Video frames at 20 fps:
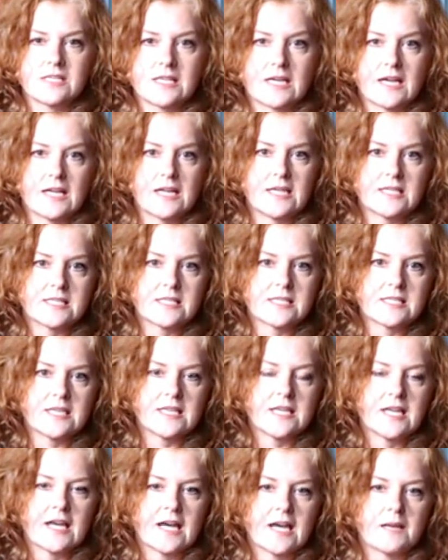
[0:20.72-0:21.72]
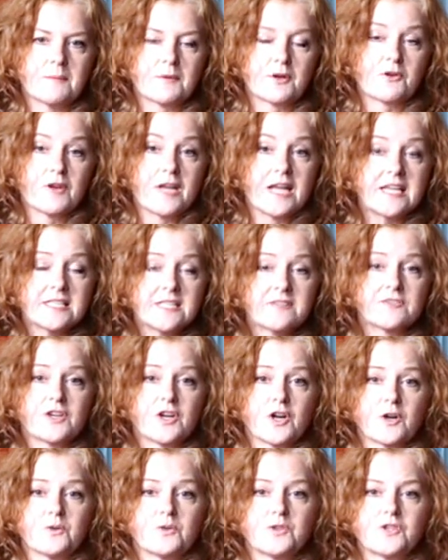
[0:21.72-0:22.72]
stylist and I'm a
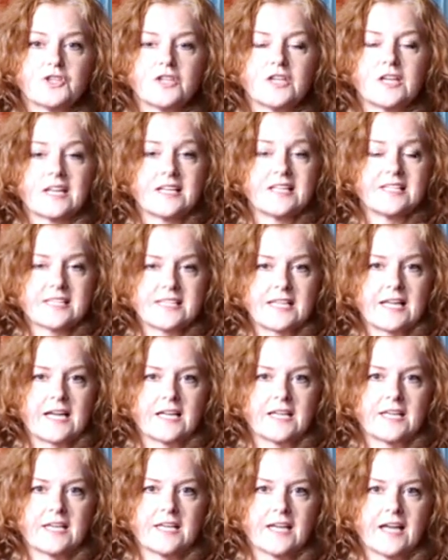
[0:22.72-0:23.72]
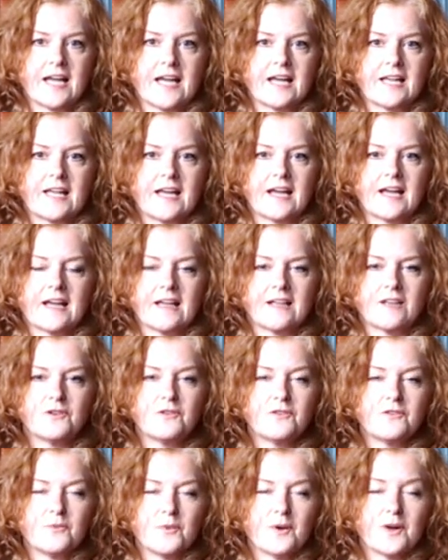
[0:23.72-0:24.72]
creative coach and a designer, and I
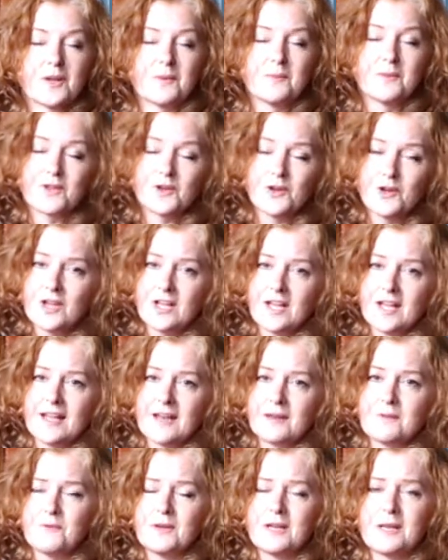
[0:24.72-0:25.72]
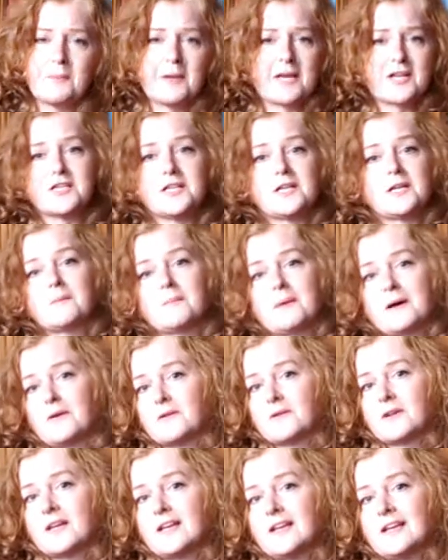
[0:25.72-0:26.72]
love working with colour and I'm really passionate
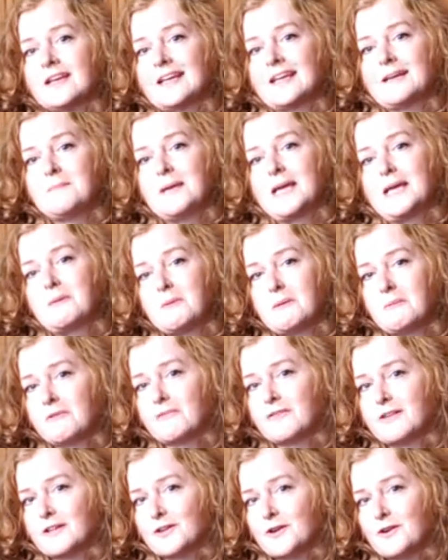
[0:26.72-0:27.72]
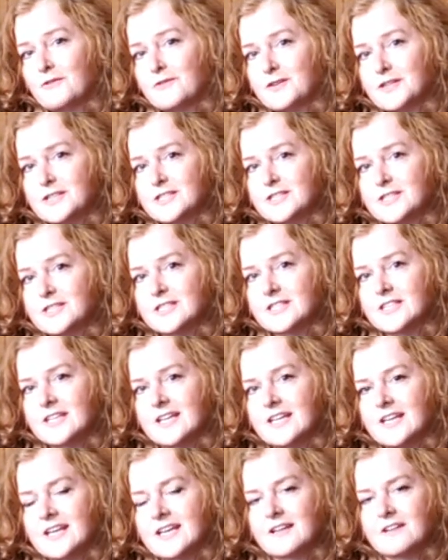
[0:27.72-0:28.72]
about making people feel confident
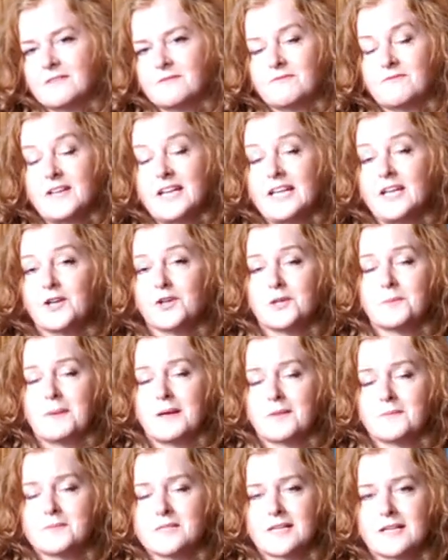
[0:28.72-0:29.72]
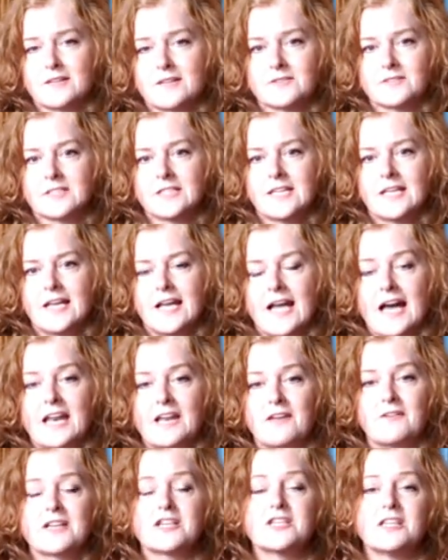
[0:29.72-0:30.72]
and feeling good about themselves.
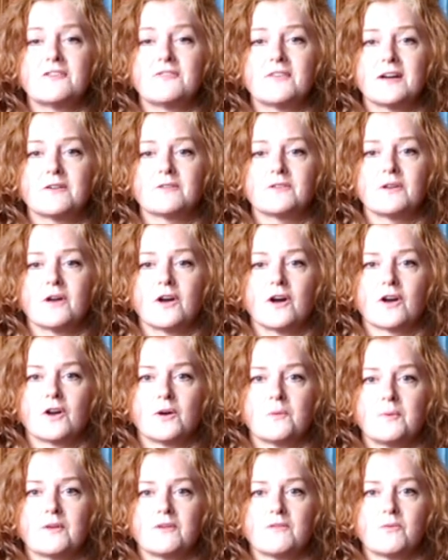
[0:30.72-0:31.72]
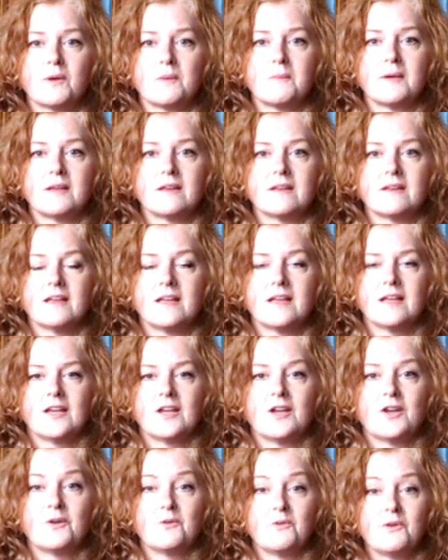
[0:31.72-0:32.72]
And I've actually found a couple of women
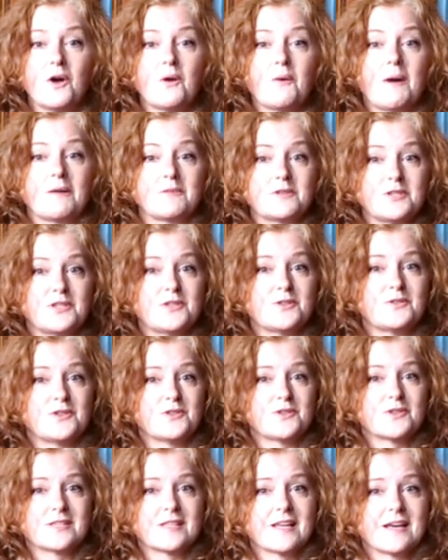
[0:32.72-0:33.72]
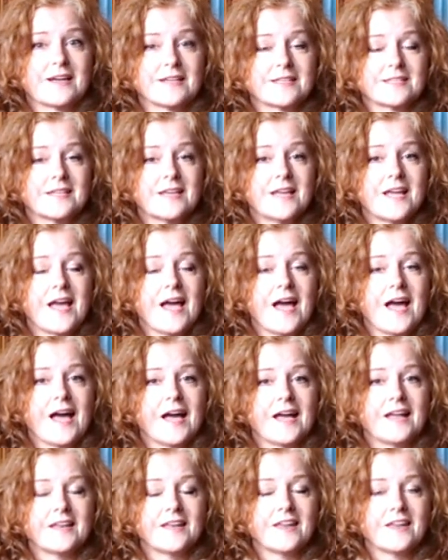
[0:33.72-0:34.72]
who know how to do just that,
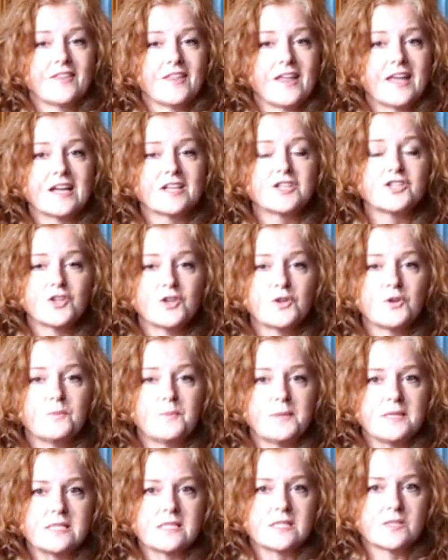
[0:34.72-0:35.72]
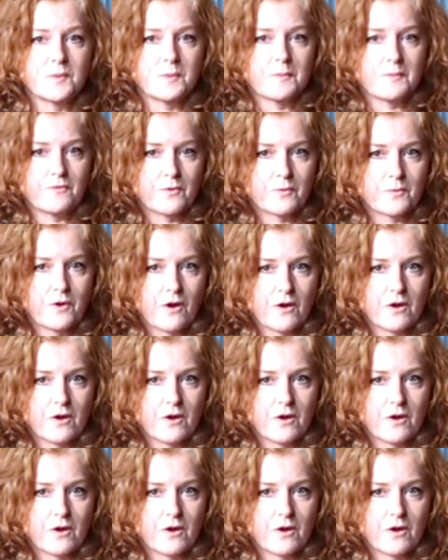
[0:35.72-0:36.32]
and they are two businesswomen from